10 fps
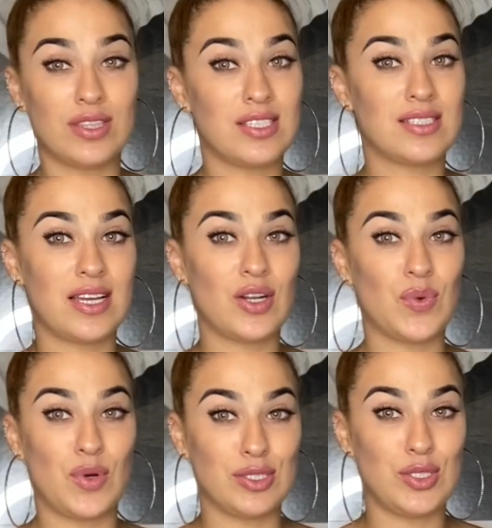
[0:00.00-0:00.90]
the designer
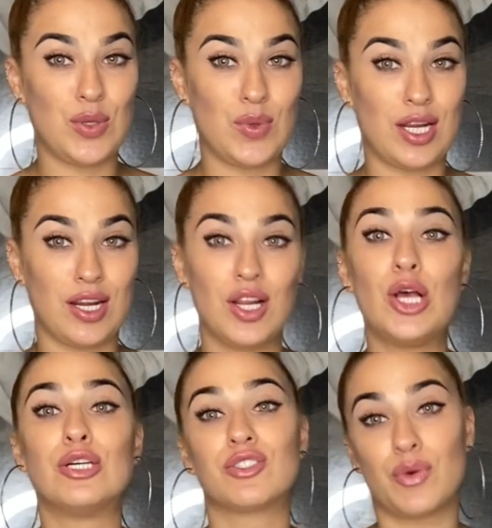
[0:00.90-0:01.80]
wants you to wear,
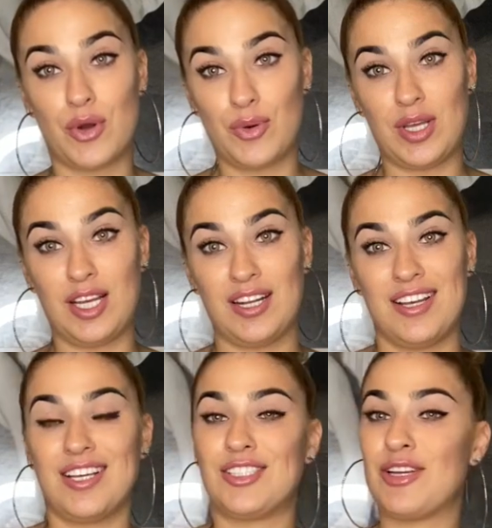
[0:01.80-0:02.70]
so own it.
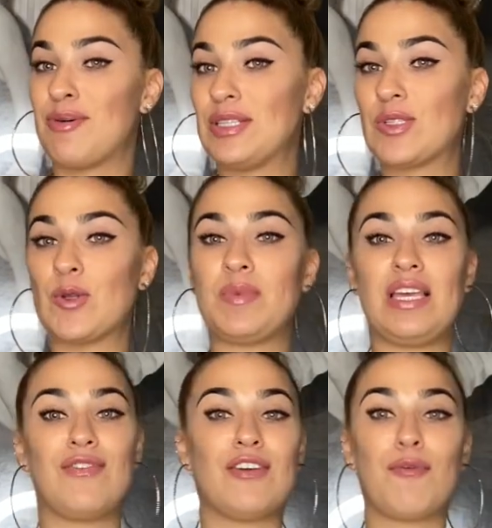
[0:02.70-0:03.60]
She always told me,
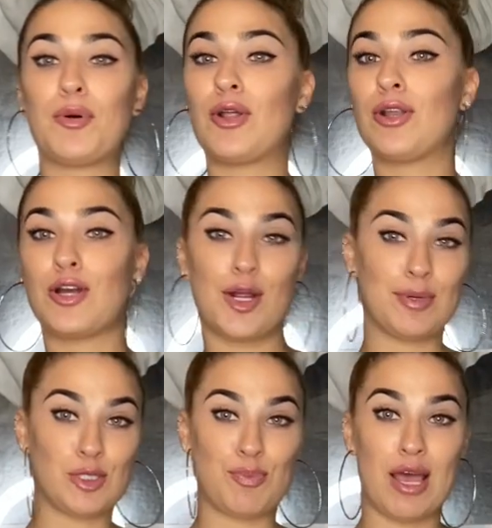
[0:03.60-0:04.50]
even if I put on a
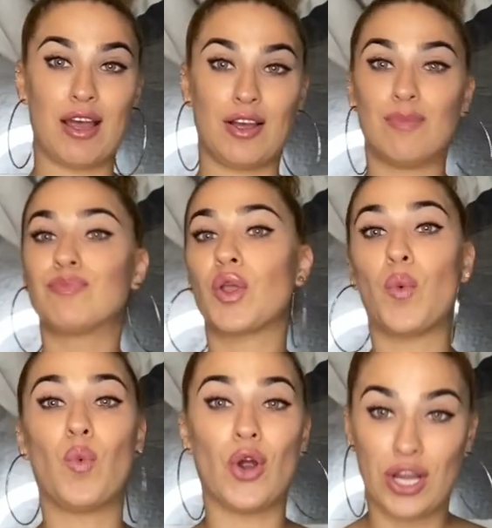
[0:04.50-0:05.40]
garbage bag,
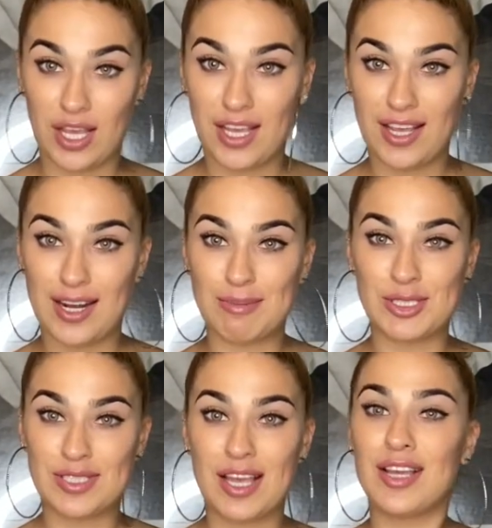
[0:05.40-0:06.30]
work it. And I'm
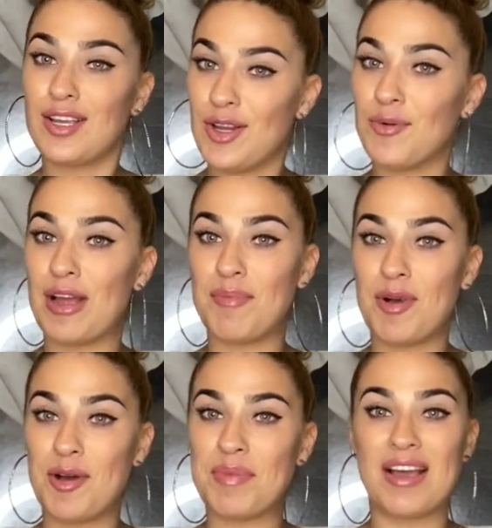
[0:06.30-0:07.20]
just like, you're right,
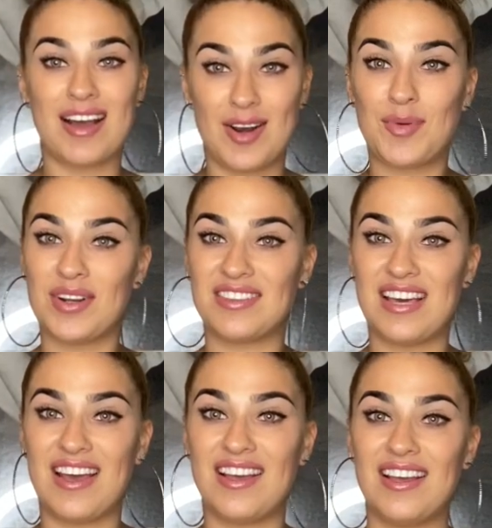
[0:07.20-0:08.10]
Mom, I gotta work
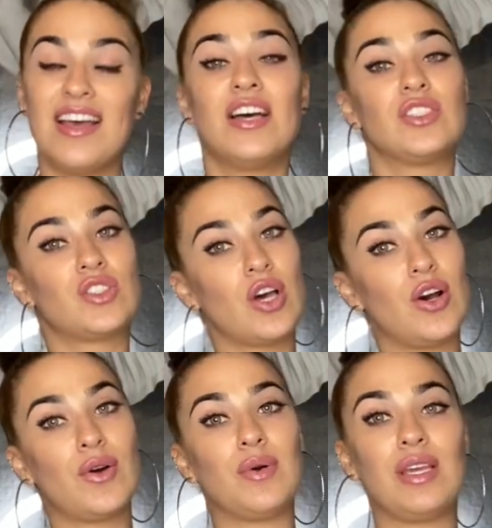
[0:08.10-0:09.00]
that.
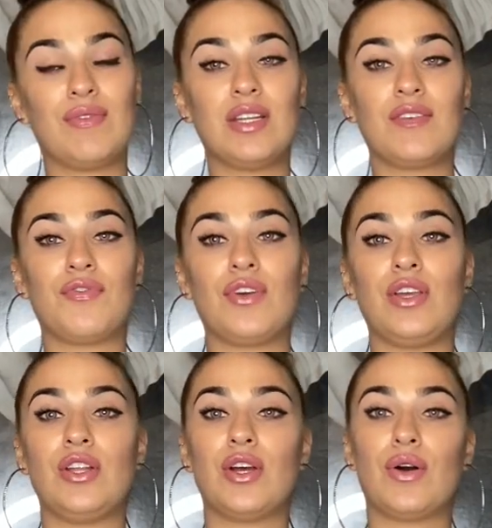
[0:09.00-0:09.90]
So even if
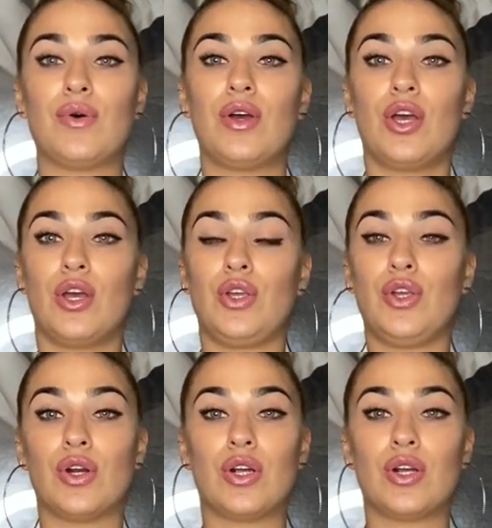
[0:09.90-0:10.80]
you
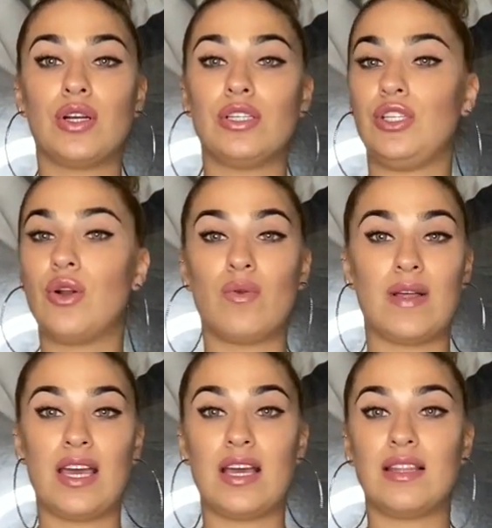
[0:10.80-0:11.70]
don't
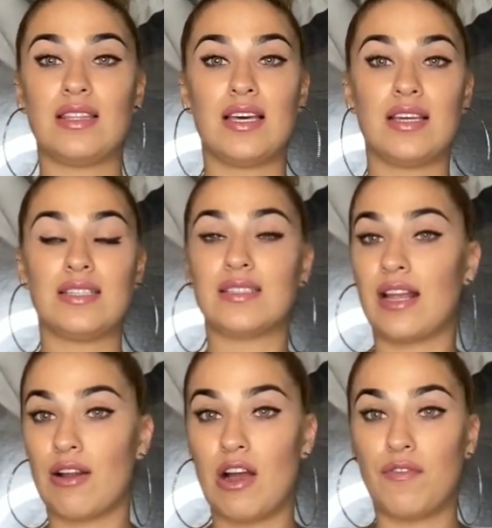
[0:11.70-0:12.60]
like the
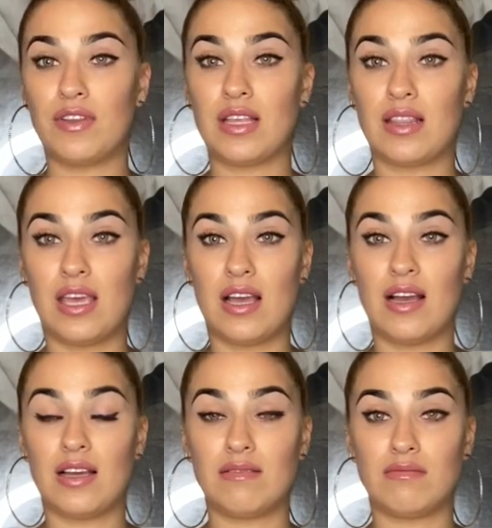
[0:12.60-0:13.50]
designer outfit that they
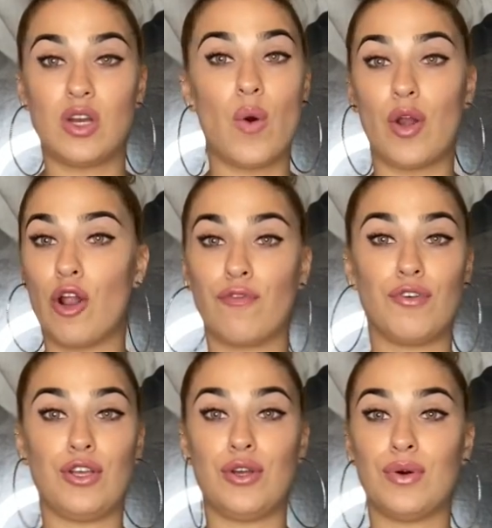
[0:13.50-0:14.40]
got going on for
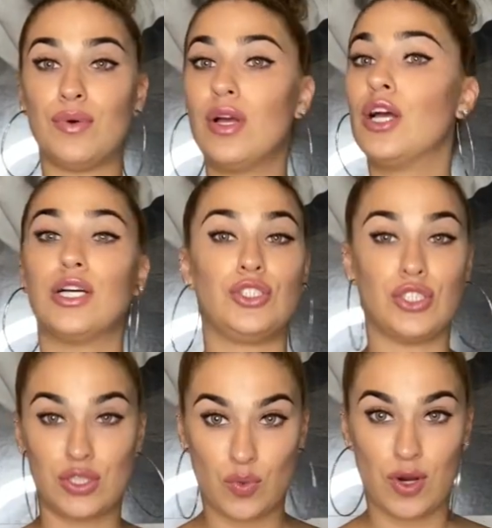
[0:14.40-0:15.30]
you,
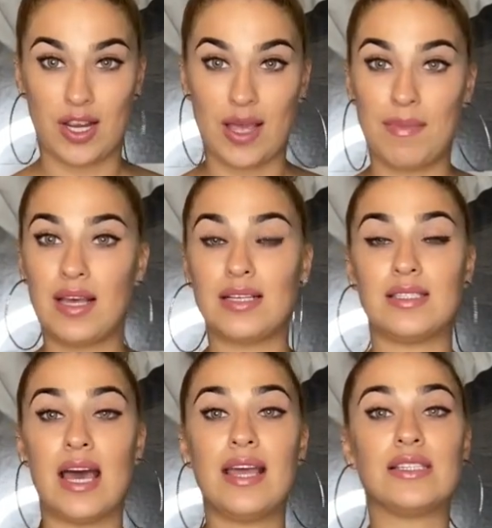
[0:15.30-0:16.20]
just work it, because
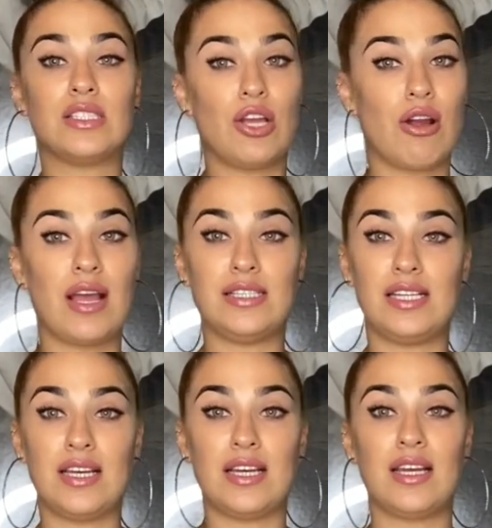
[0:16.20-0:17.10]
that is their
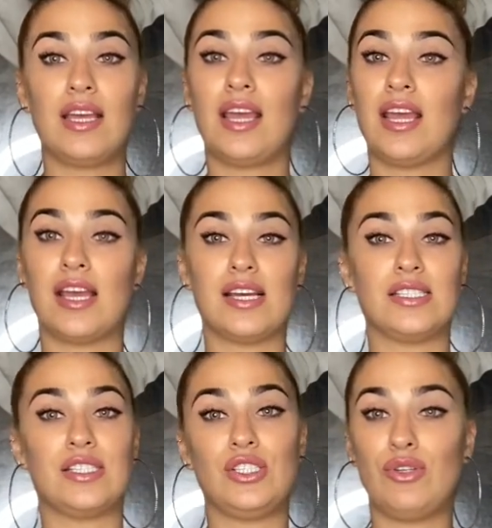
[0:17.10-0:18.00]
idea
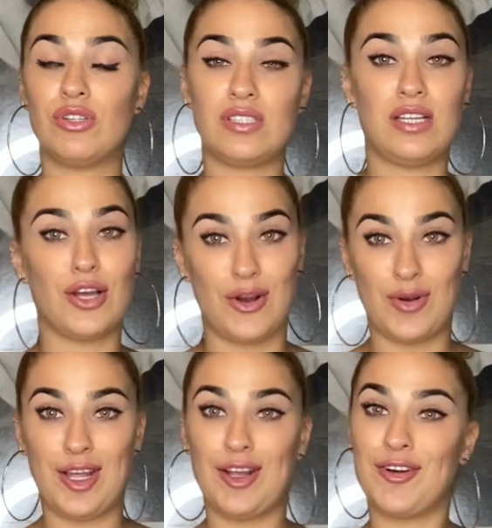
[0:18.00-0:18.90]
and you just need to own
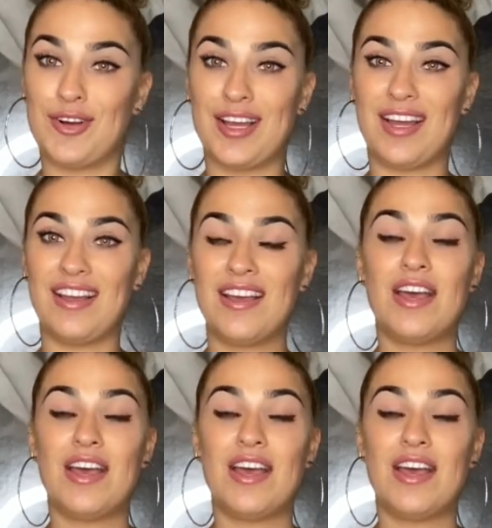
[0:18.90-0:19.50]
it, okay?